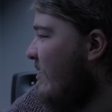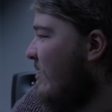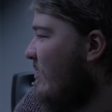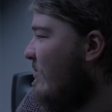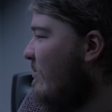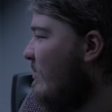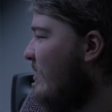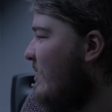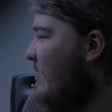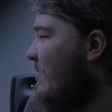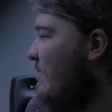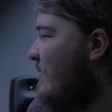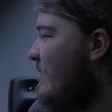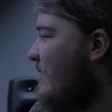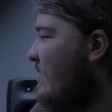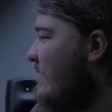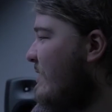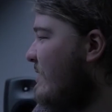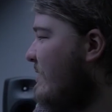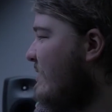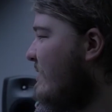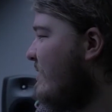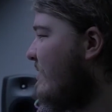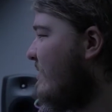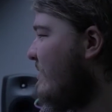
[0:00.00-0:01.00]
which
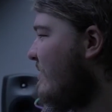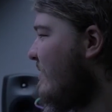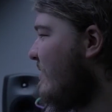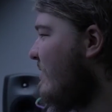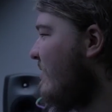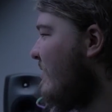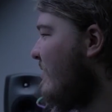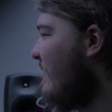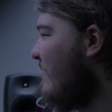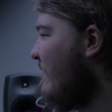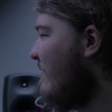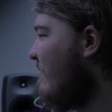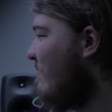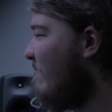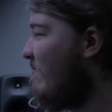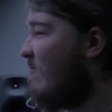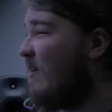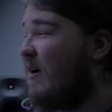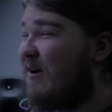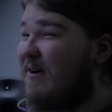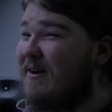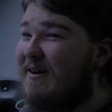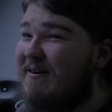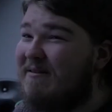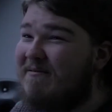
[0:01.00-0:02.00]
is a
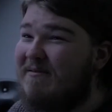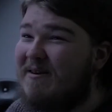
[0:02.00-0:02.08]
very,